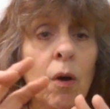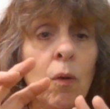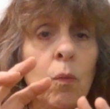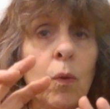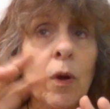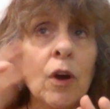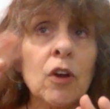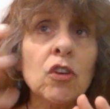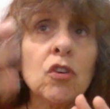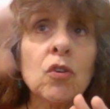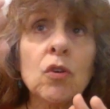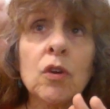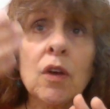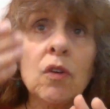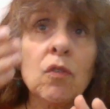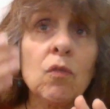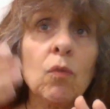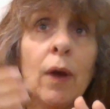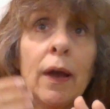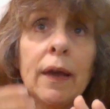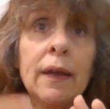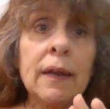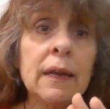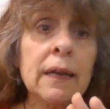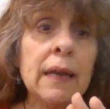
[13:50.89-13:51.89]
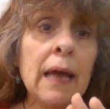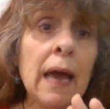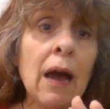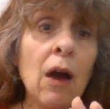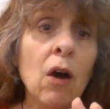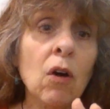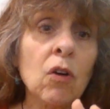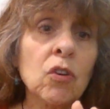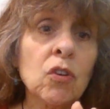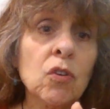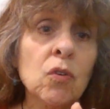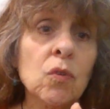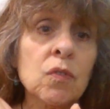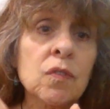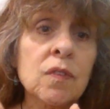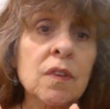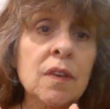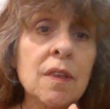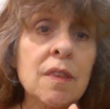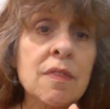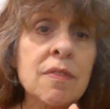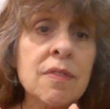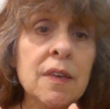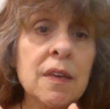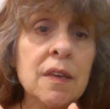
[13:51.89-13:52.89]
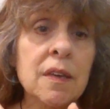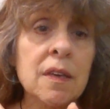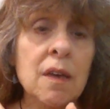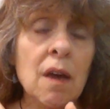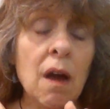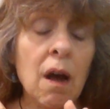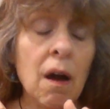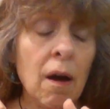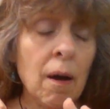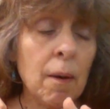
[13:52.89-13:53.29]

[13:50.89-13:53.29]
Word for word: where you can write it out using the